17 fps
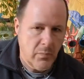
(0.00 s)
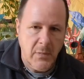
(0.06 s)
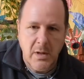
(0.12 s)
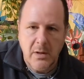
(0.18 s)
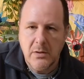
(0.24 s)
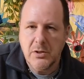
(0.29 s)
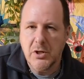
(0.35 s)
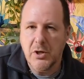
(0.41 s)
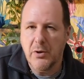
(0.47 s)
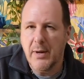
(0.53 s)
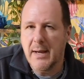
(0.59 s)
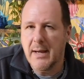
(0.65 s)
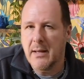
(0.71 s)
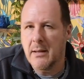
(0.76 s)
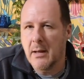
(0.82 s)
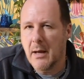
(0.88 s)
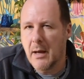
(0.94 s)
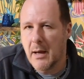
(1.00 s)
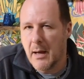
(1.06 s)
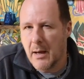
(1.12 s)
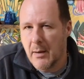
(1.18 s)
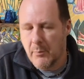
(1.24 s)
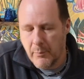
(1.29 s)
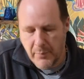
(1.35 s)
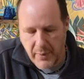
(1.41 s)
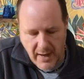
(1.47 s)
doing
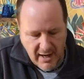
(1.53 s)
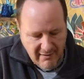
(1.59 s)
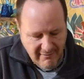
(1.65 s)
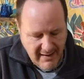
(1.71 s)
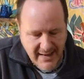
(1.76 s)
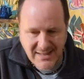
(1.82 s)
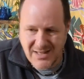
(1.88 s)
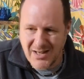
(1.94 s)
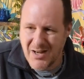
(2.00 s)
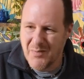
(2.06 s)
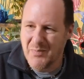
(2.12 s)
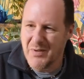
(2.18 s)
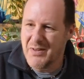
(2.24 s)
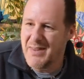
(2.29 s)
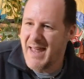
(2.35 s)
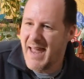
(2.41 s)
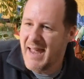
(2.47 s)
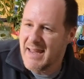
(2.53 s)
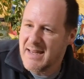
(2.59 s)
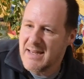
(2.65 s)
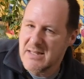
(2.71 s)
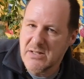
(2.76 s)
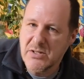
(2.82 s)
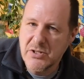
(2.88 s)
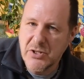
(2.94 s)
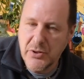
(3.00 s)
bar aids up the neck
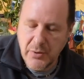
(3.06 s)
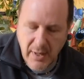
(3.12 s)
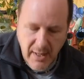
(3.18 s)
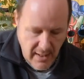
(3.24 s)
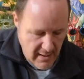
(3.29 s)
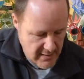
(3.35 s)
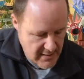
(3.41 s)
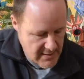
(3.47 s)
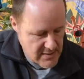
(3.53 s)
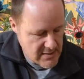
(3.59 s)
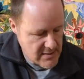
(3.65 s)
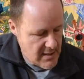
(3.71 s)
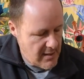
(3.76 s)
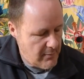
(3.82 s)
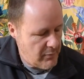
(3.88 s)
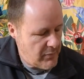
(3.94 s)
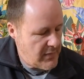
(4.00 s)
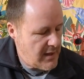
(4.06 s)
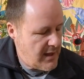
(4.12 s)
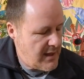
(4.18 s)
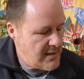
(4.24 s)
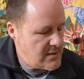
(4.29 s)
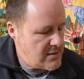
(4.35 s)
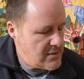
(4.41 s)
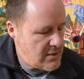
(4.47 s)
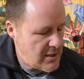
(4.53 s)
isn't too hard. It's
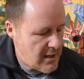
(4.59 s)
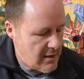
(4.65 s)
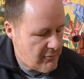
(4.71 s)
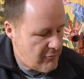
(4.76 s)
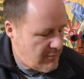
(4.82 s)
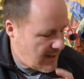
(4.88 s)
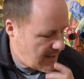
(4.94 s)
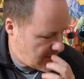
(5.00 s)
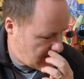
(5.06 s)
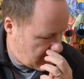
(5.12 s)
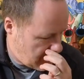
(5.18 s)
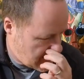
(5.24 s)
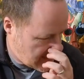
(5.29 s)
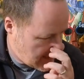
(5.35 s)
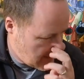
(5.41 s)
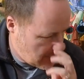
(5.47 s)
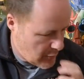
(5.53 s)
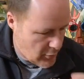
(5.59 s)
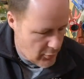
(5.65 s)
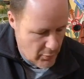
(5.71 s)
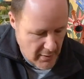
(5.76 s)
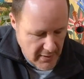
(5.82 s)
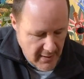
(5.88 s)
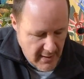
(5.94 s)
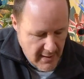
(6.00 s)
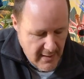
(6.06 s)
you know, relatively simple one
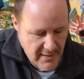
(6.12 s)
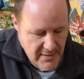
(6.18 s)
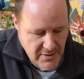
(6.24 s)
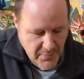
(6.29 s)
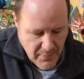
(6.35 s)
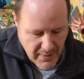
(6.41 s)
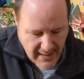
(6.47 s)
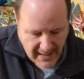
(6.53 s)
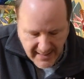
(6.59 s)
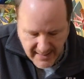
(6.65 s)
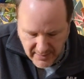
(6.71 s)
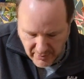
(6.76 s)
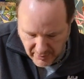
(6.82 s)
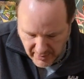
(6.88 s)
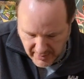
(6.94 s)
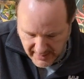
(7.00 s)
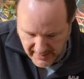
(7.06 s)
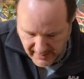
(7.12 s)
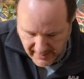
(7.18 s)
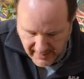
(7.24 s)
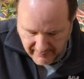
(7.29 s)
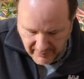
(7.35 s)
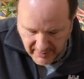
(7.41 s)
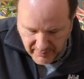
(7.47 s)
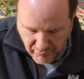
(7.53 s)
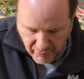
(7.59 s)
to play. You're not going to have
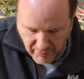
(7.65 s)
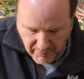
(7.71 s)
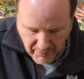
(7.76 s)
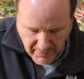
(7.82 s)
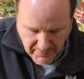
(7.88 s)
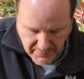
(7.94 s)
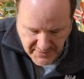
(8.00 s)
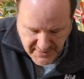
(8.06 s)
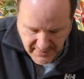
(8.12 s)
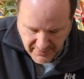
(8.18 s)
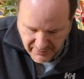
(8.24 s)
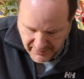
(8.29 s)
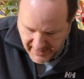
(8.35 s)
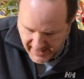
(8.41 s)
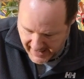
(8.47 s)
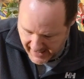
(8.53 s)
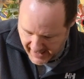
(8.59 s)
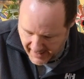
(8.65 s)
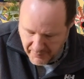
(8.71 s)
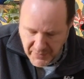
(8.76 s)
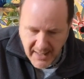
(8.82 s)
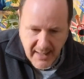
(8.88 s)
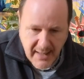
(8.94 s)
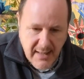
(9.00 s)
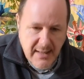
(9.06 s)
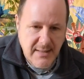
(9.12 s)
any problems there.
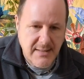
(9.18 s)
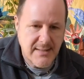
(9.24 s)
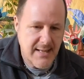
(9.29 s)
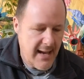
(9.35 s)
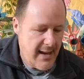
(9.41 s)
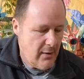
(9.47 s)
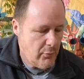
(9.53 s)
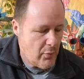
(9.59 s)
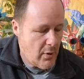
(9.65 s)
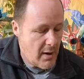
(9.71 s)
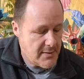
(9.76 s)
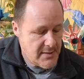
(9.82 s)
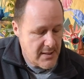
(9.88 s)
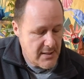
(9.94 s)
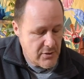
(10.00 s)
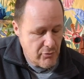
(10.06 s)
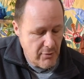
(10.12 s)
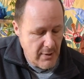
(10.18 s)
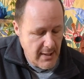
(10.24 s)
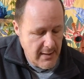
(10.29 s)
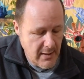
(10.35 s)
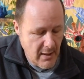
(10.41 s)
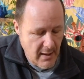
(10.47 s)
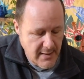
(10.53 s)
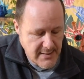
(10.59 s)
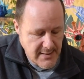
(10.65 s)
Sound wise, it's really
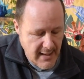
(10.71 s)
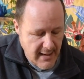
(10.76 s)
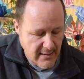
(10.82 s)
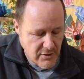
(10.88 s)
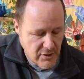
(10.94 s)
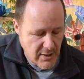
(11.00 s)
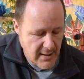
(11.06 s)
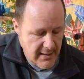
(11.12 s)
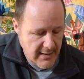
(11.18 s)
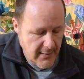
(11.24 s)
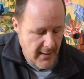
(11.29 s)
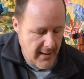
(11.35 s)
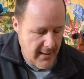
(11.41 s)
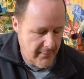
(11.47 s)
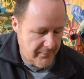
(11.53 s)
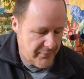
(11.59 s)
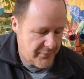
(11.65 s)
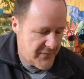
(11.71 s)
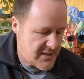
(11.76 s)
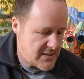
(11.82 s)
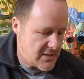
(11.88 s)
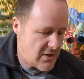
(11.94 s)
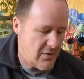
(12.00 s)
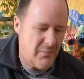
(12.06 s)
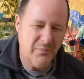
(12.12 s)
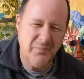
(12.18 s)
nice actually. This has
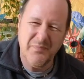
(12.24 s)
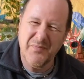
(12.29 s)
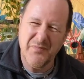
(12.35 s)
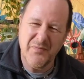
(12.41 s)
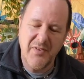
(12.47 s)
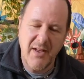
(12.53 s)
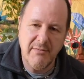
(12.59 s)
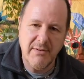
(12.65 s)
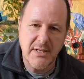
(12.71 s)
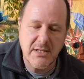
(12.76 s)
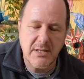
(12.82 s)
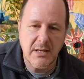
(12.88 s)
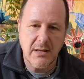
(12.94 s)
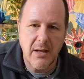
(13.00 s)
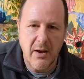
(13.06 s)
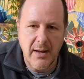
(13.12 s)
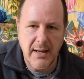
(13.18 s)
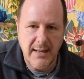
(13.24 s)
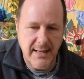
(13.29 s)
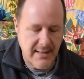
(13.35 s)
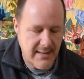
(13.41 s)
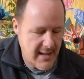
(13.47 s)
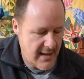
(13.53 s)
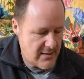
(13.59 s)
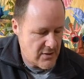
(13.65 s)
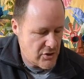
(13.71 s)
got very slightly
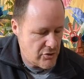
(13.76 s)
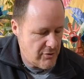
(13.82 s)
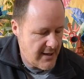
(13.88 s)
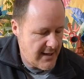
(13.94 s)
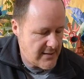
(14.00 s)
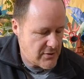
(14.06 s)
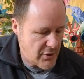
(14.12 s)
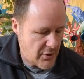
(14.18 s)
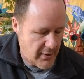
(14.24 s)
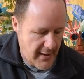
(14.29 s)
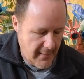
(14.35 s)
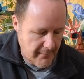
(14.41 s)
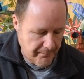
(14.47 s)
dead strings on it.